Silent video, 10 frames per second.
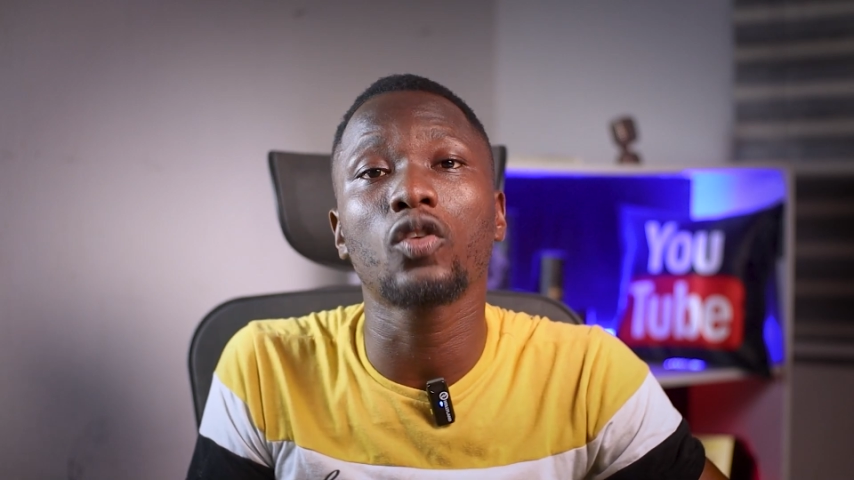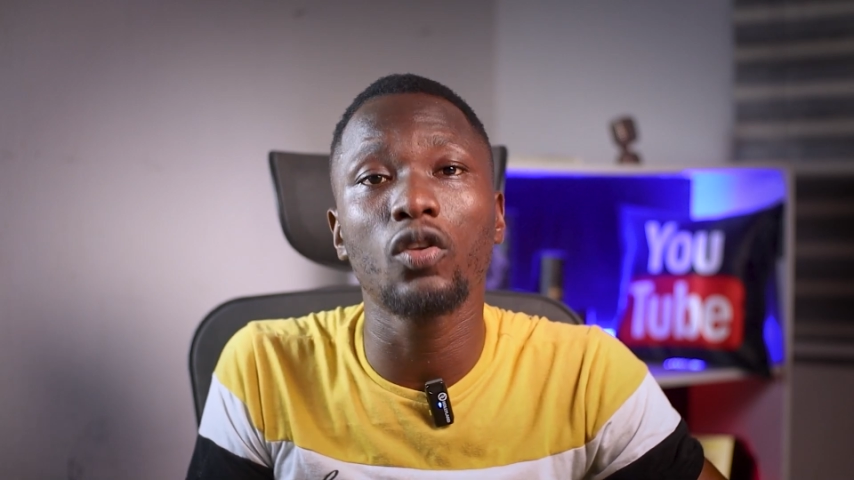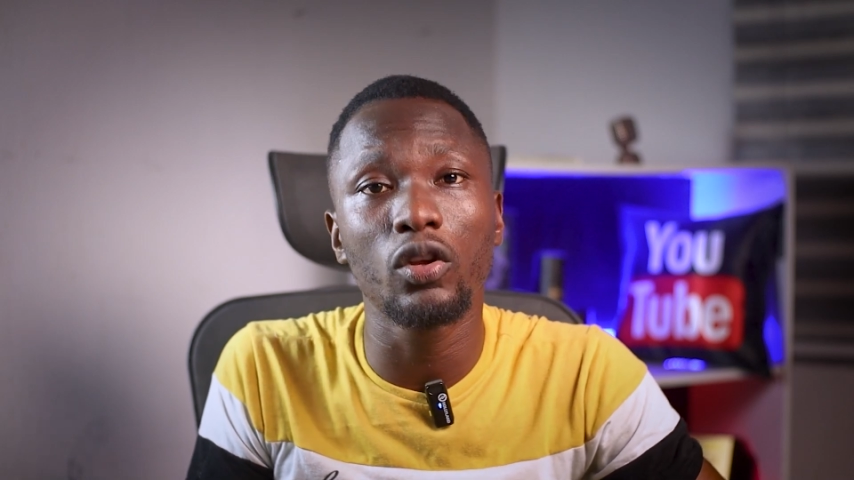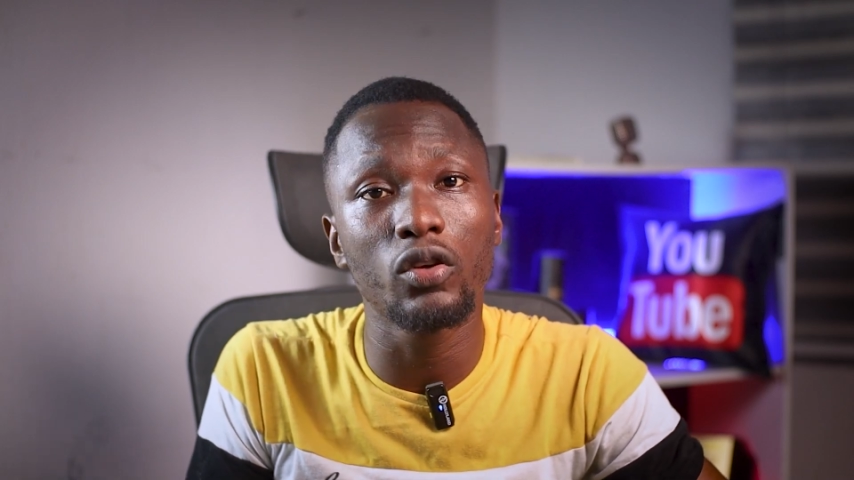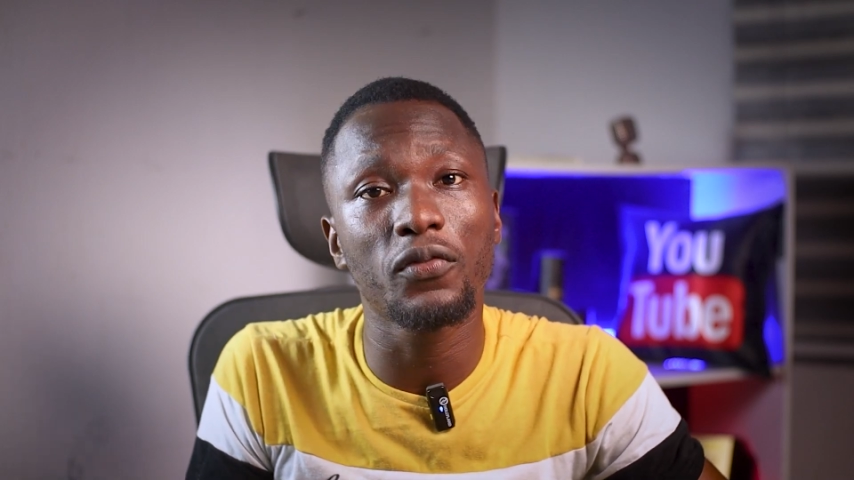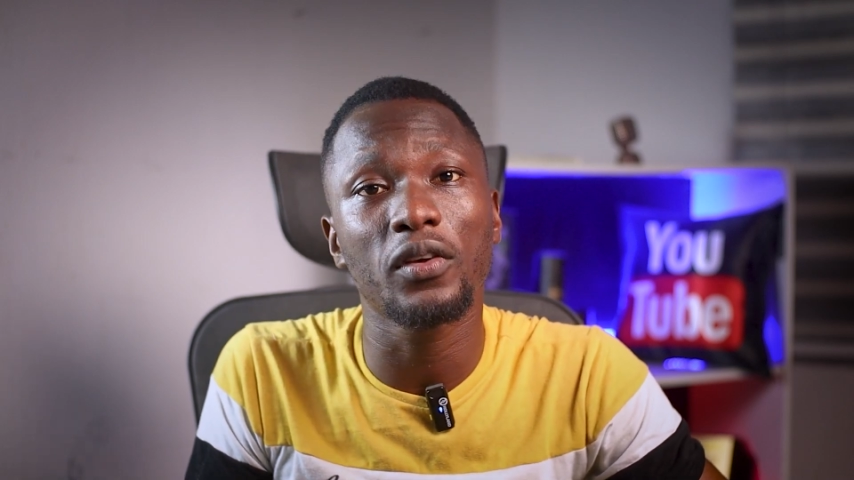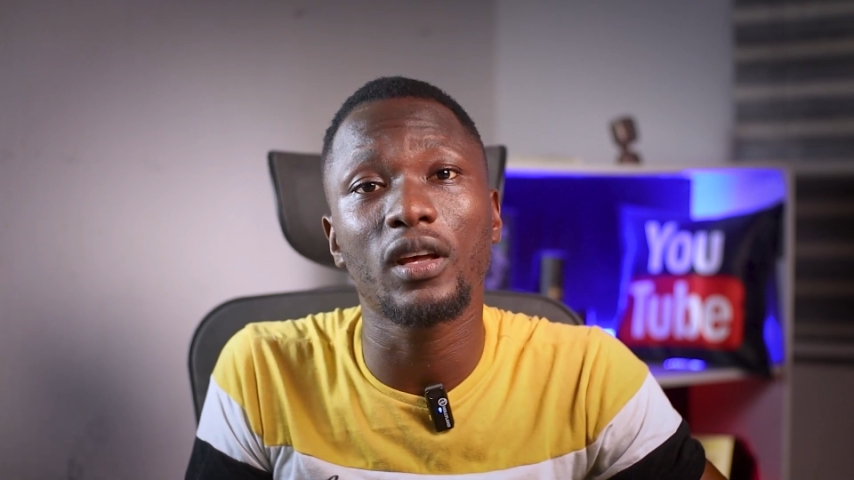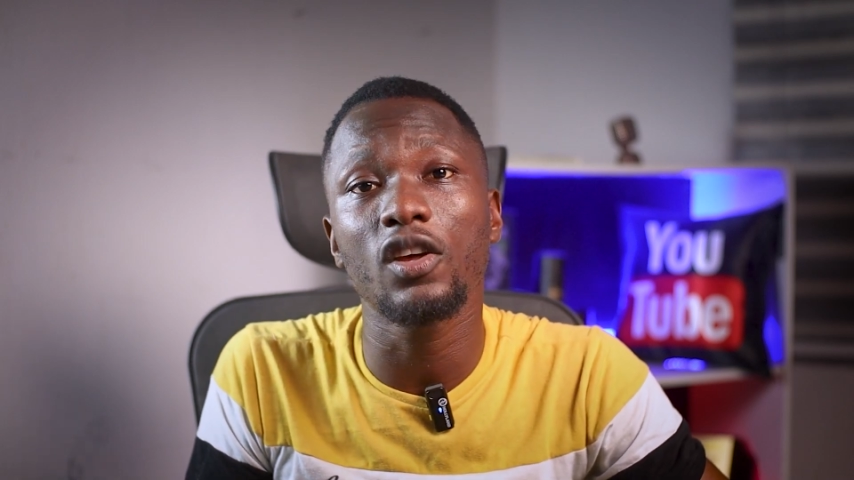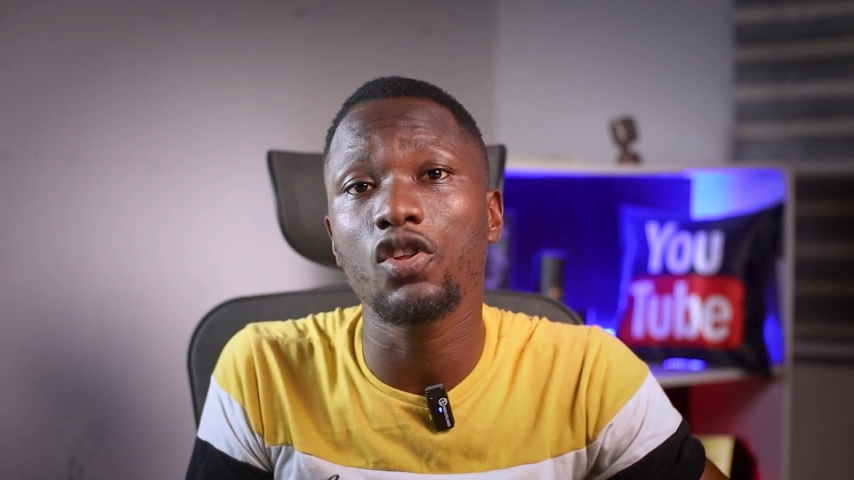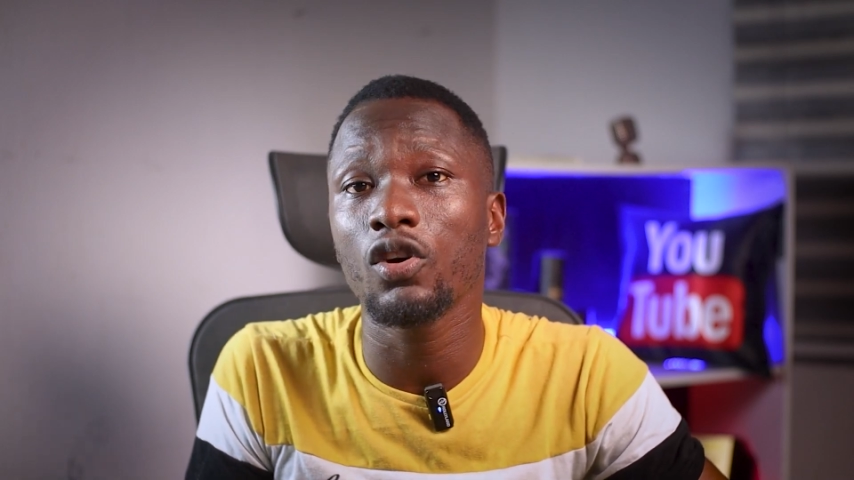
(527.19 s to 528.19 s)
turn on
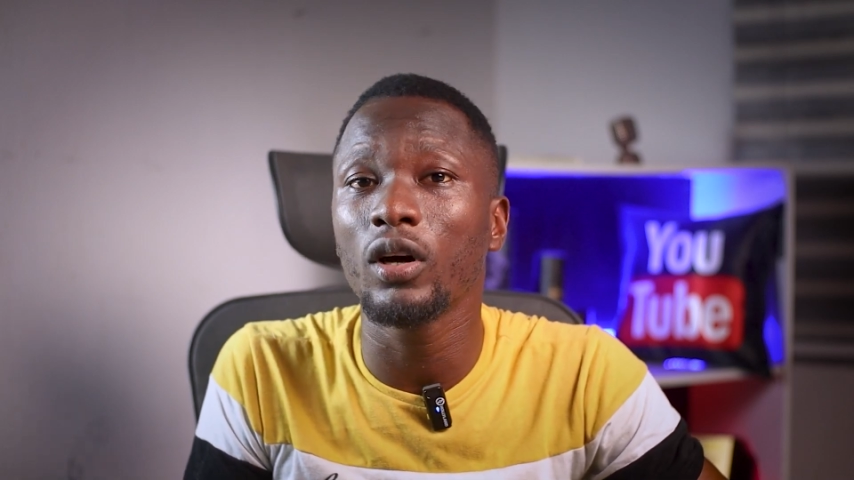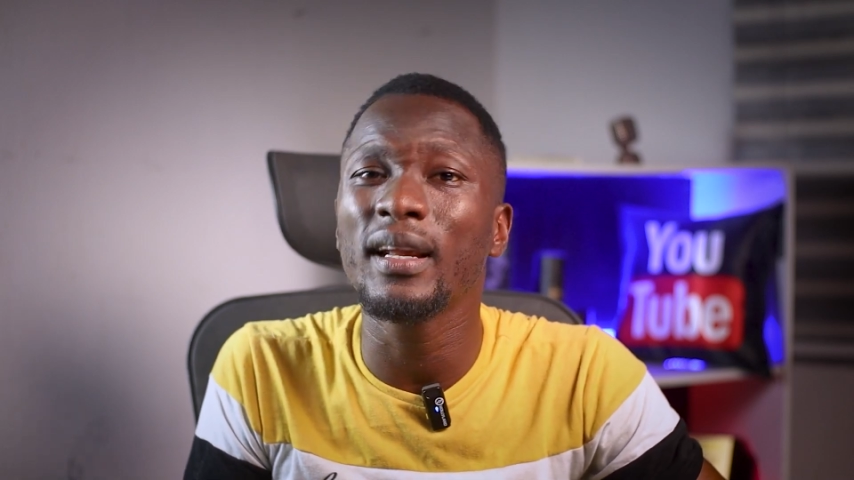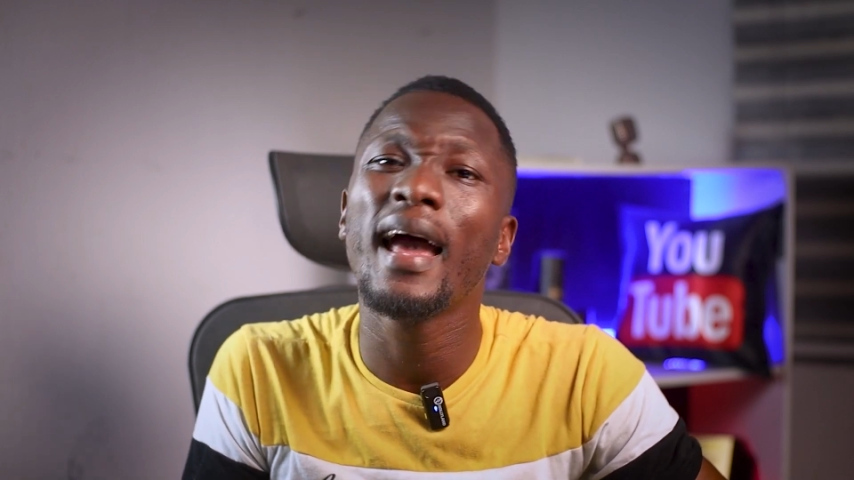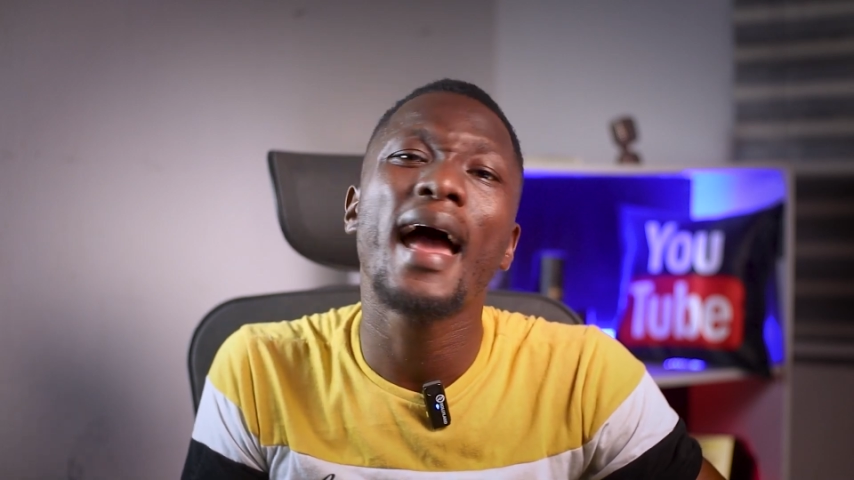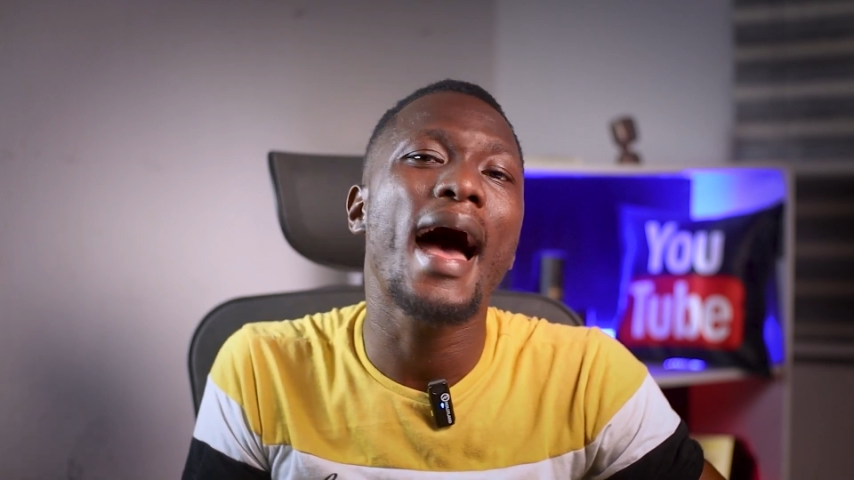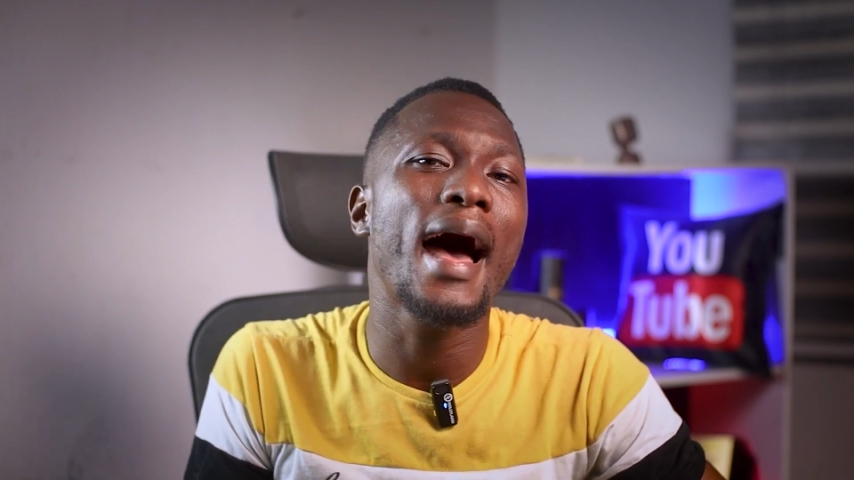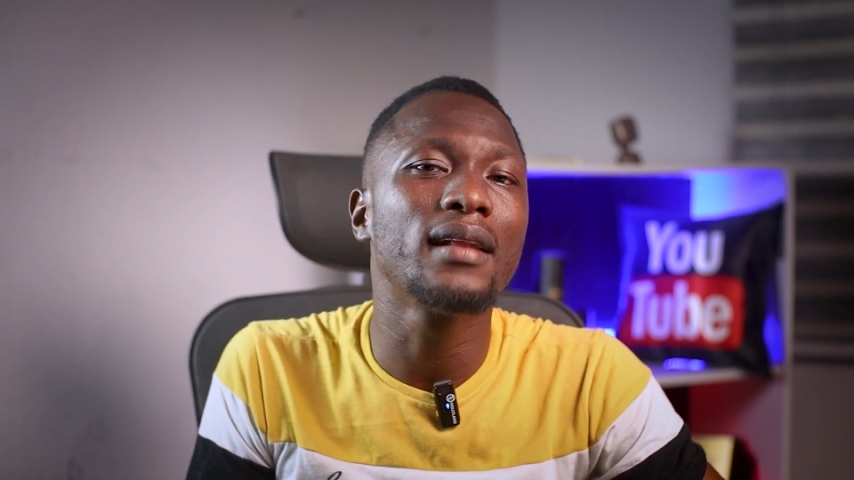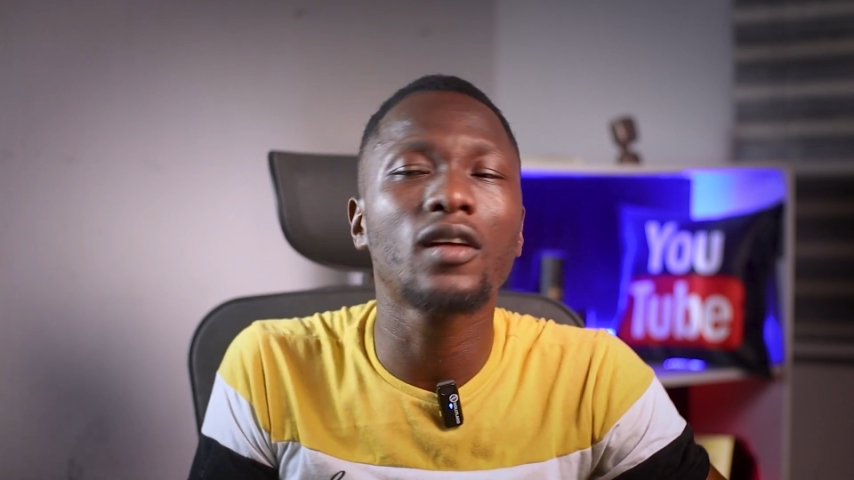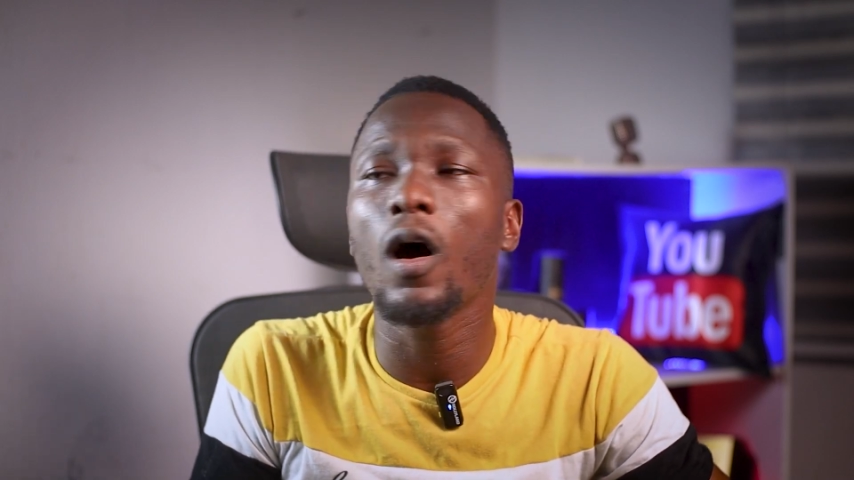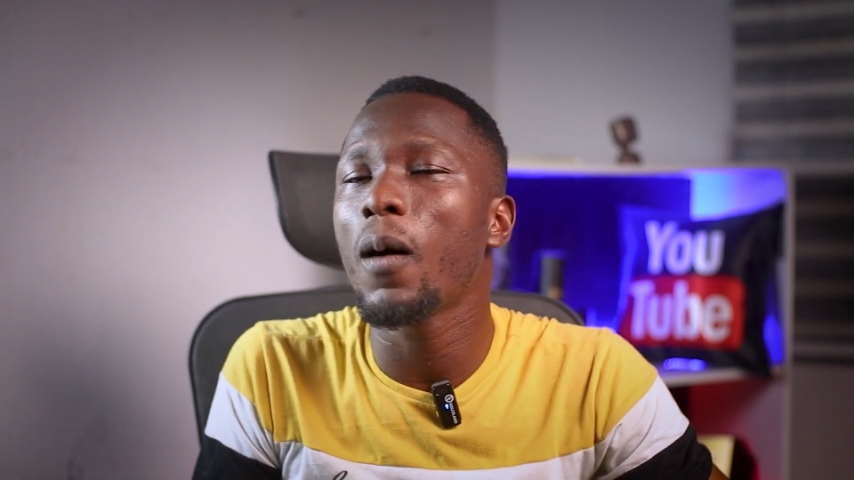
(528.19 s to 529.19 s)
notification.
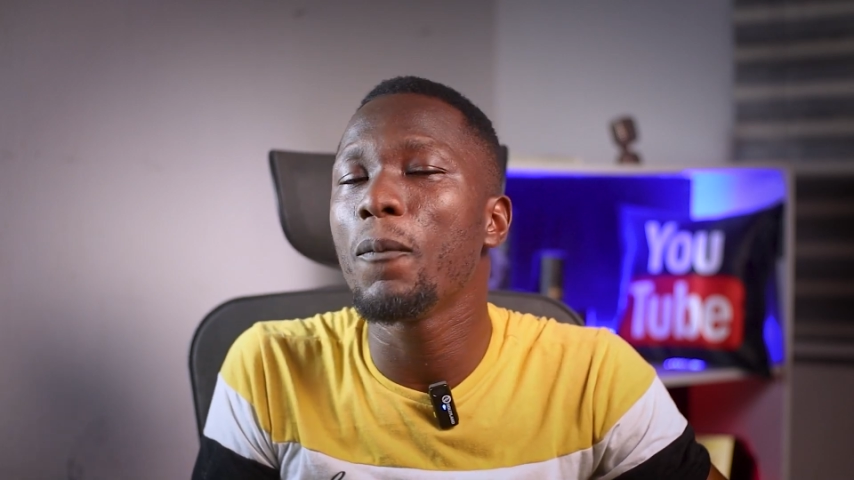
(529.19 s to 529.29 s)
And